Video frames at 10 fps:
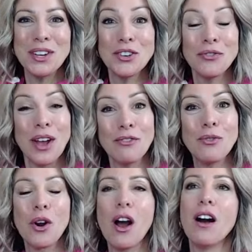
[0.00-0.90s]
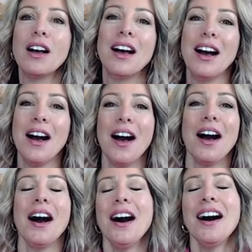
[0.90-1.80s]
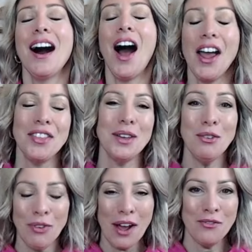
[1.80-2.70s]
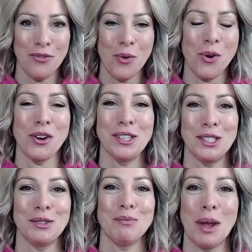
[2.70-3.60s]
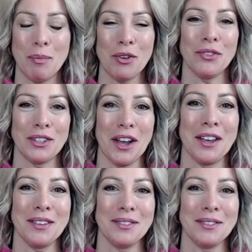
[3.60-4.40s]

Winder 5'4". I think 5'4 is my perfect height.